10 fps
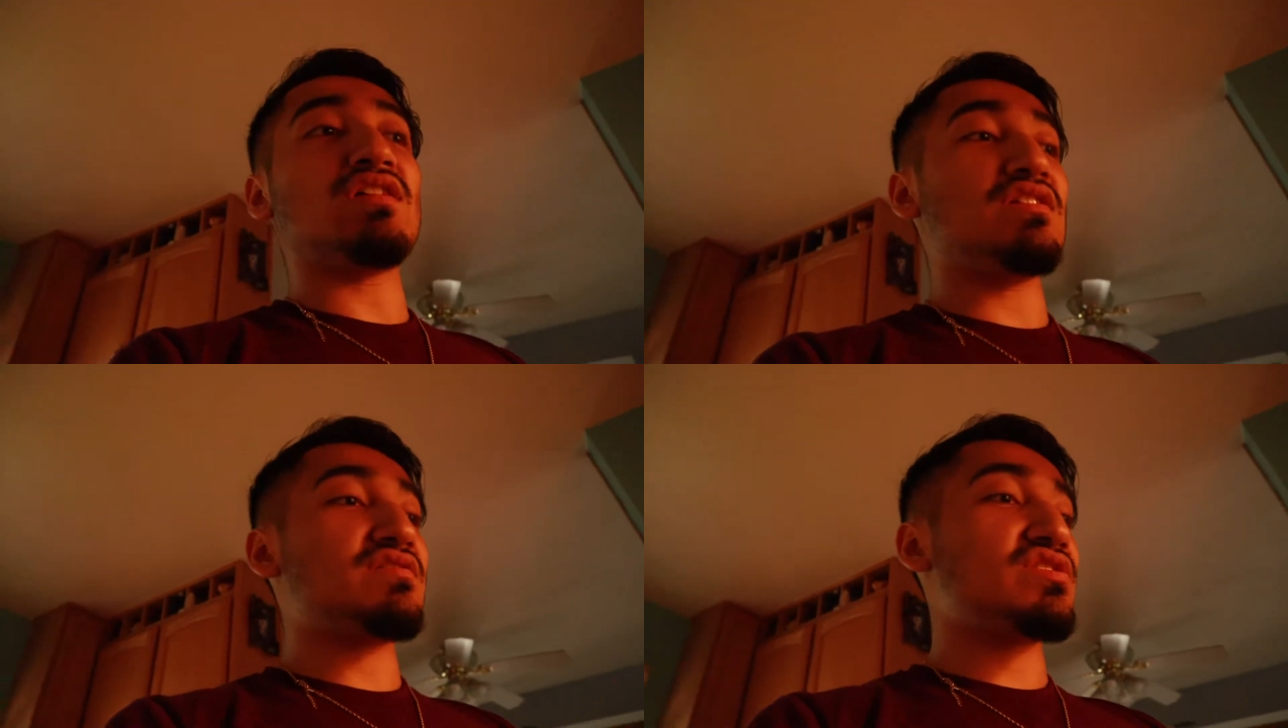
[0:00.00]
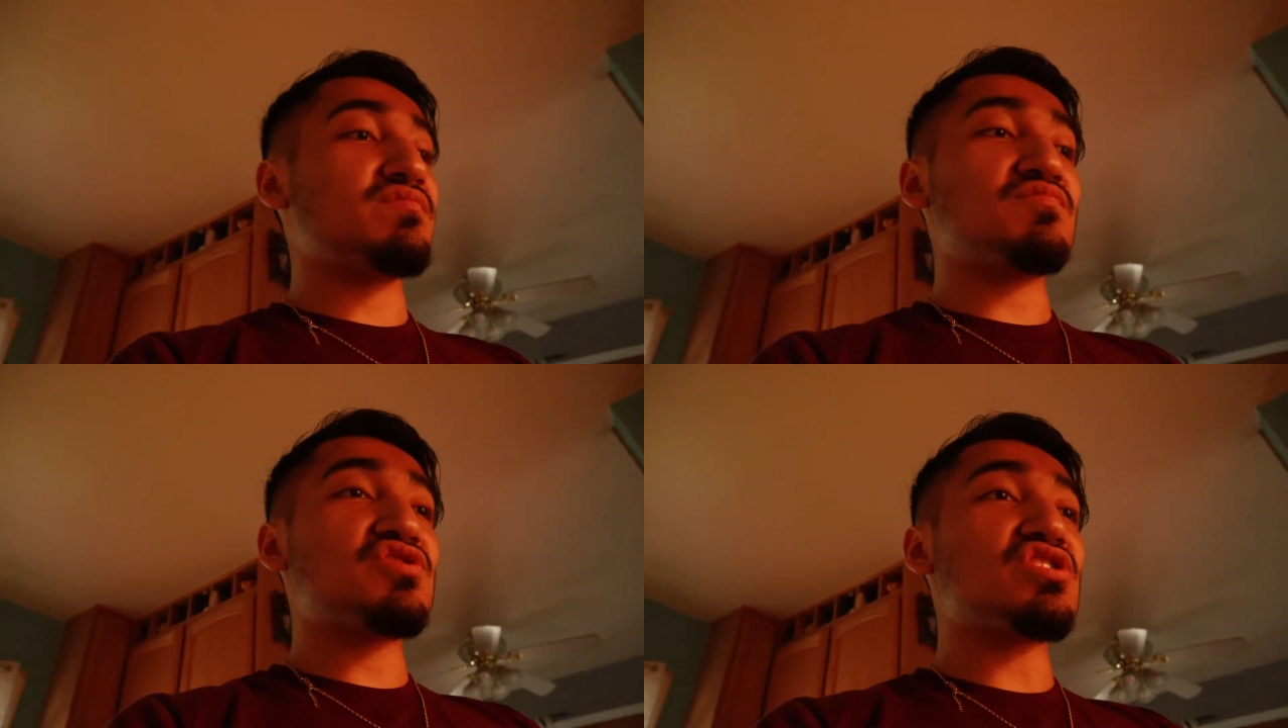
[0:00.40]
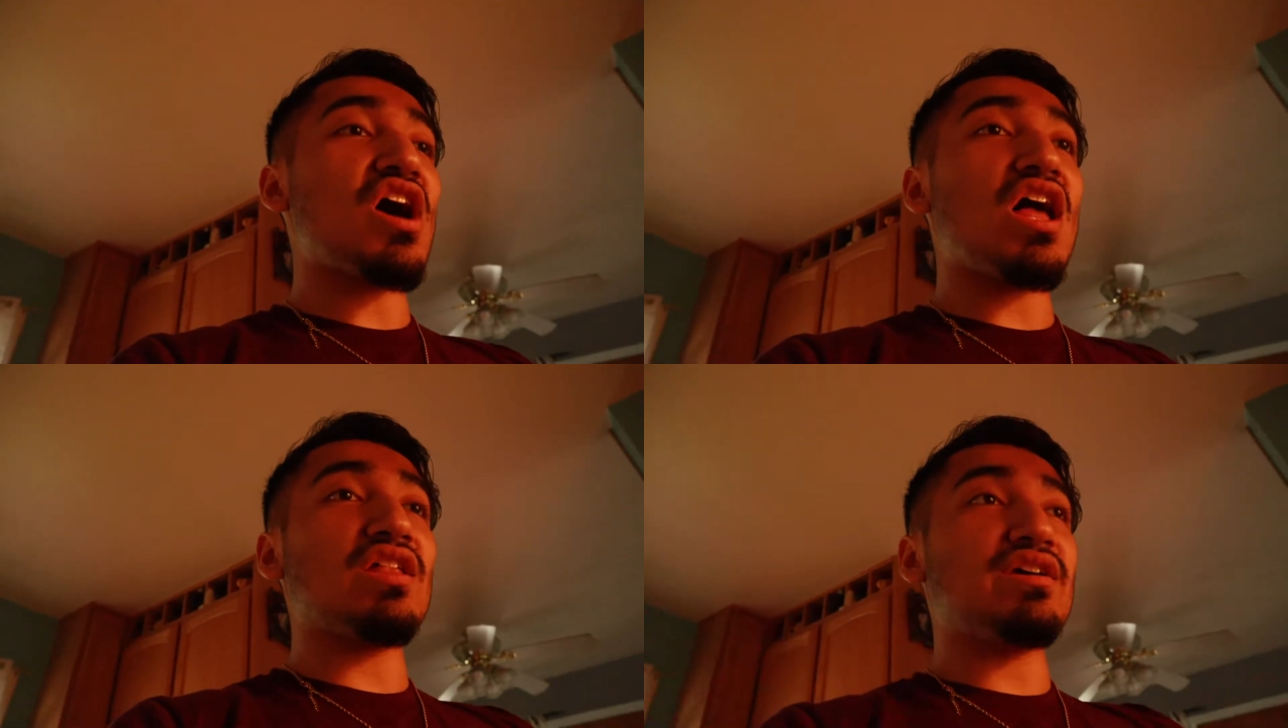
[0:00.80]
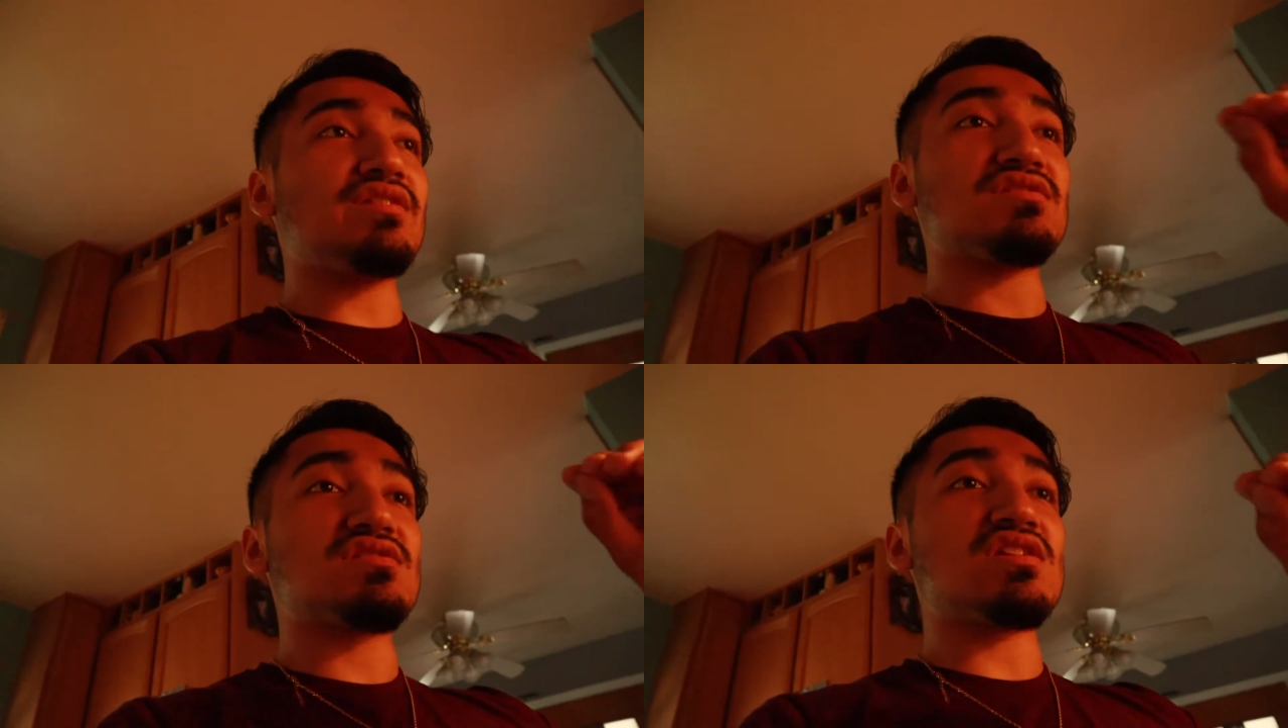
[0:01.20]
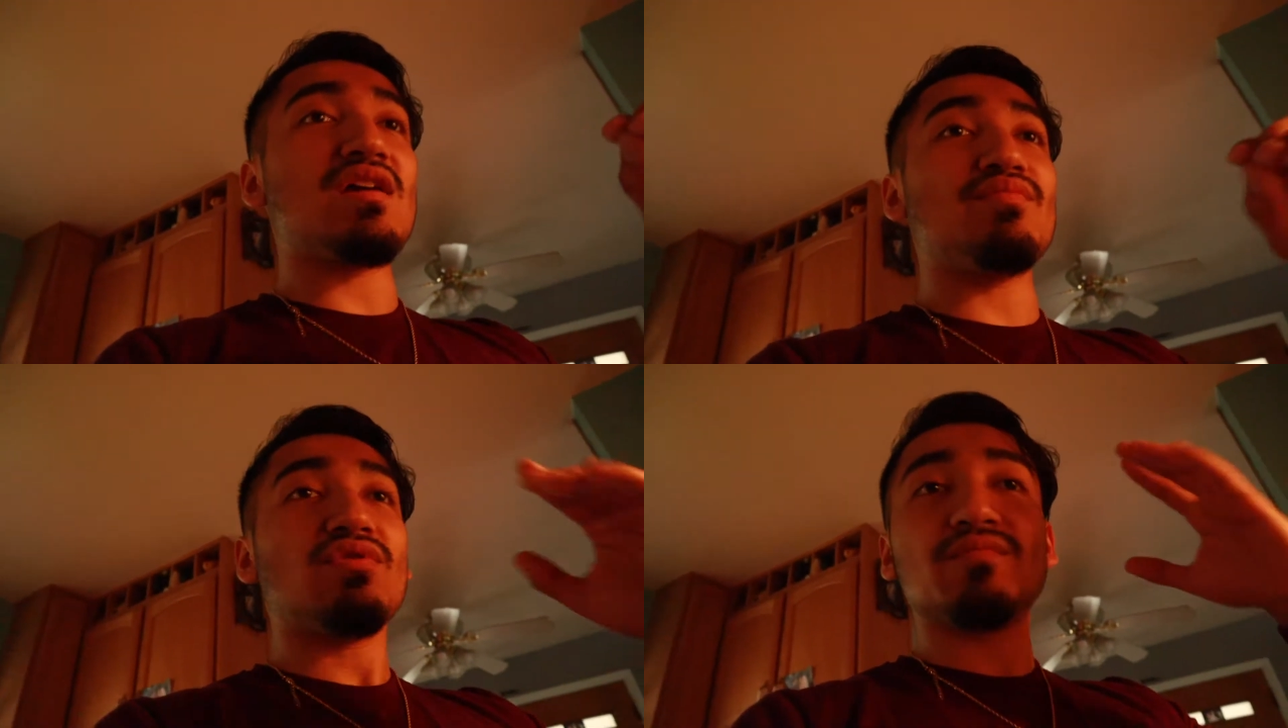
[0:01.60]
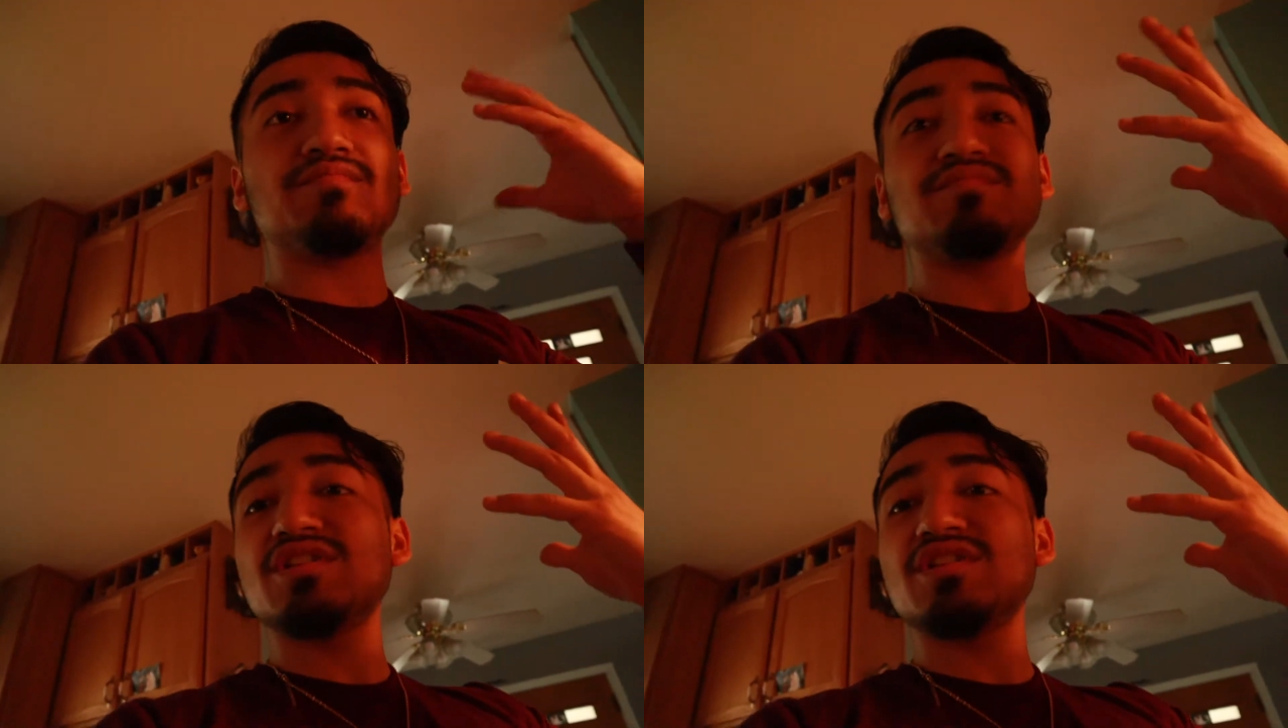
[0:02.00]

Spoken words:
and it's solid, it's a staple,